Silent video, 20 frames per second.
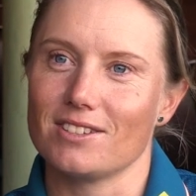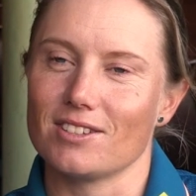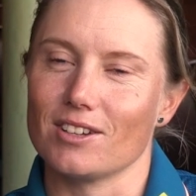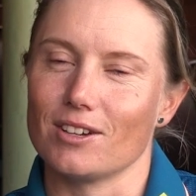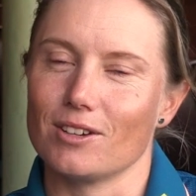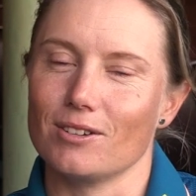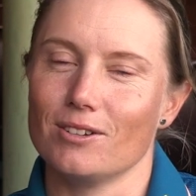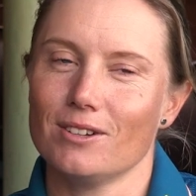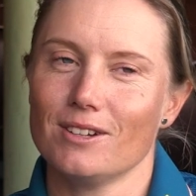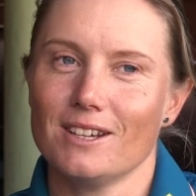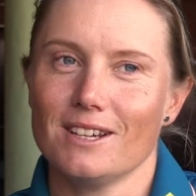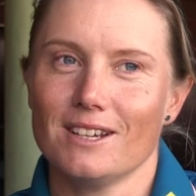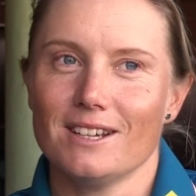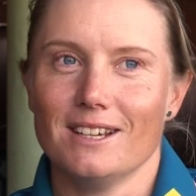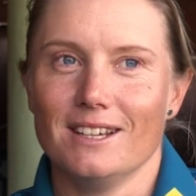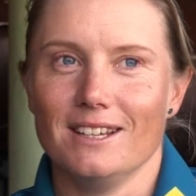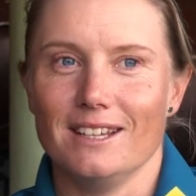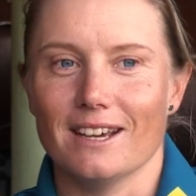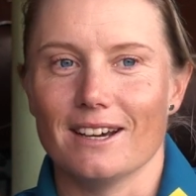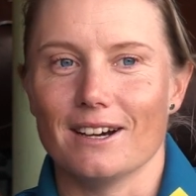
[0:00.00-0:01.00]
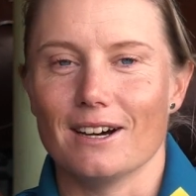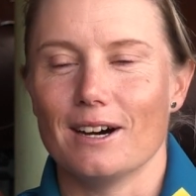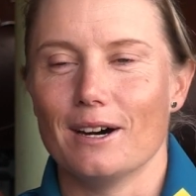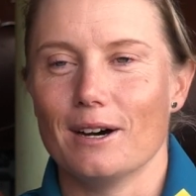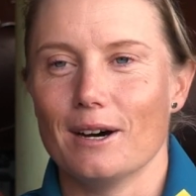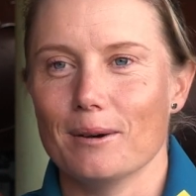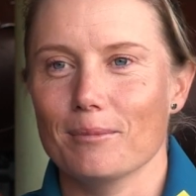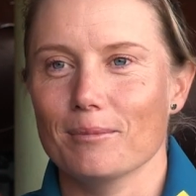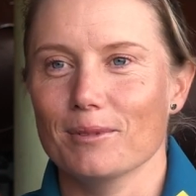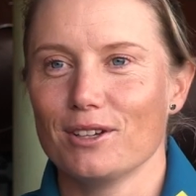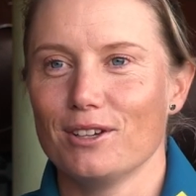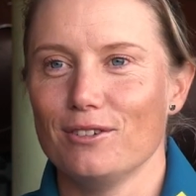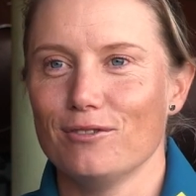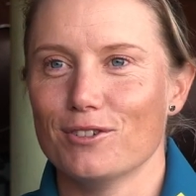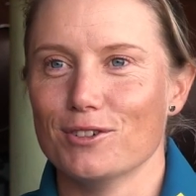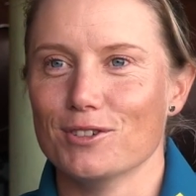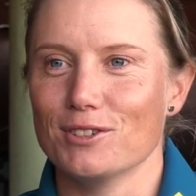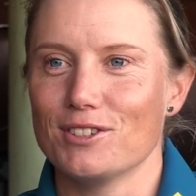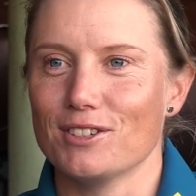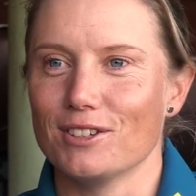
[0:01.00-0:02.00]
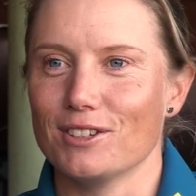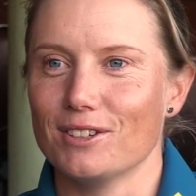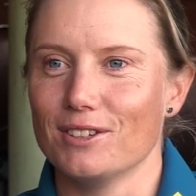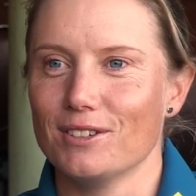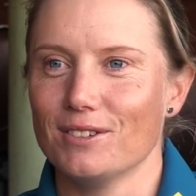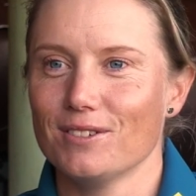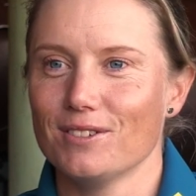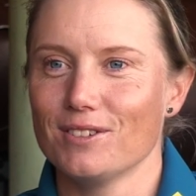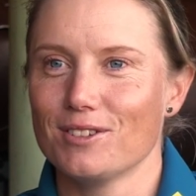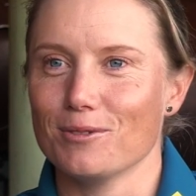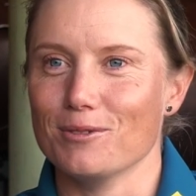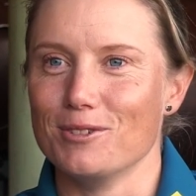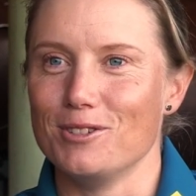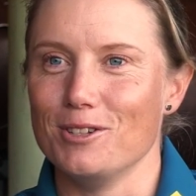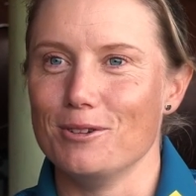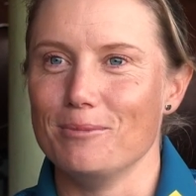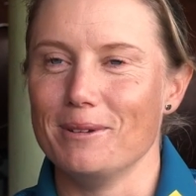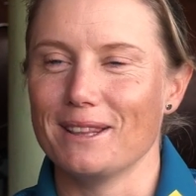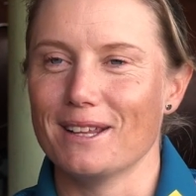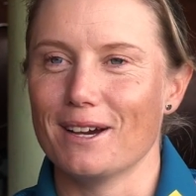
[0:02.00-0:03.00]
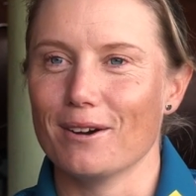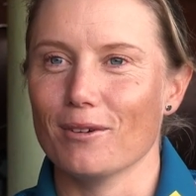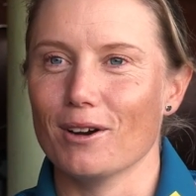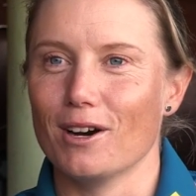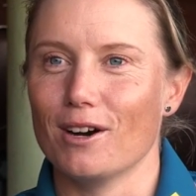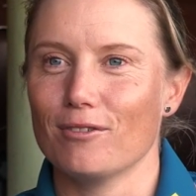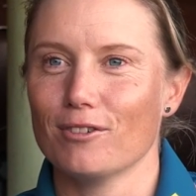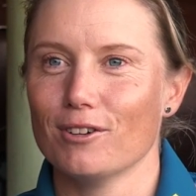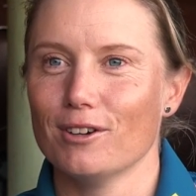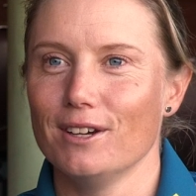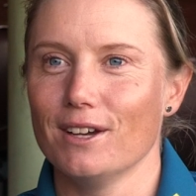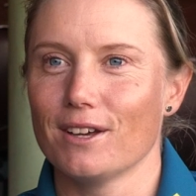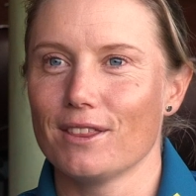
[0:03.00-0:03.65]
So, yeah, I'm looking forward to resuming that rivalry.